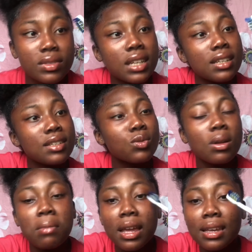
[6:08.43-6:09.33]
This one
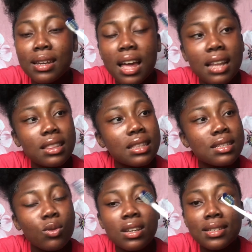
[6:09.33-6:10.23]

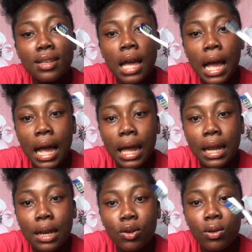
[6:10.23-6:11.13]
is a hard. I
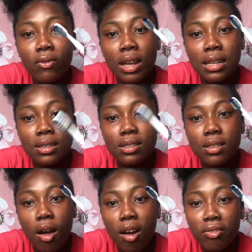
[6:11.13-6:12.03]
don't know if I need a
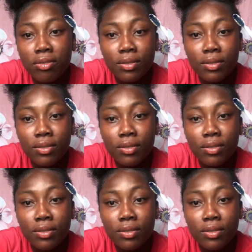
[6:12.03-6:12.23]
soft.